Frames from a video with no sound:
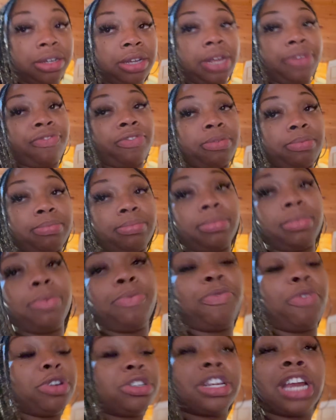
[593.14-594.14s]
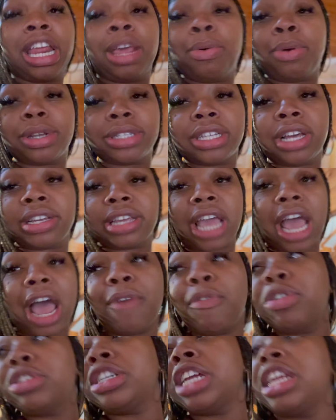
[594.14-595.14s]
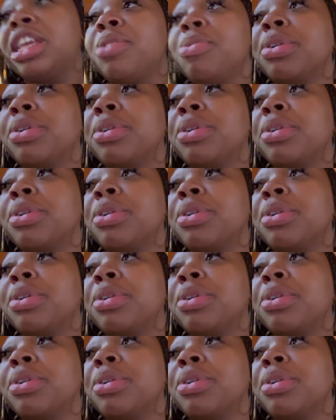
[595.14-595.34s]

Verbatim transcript: And fortunately, didn't want to talk, y'all. Fortunately, didn't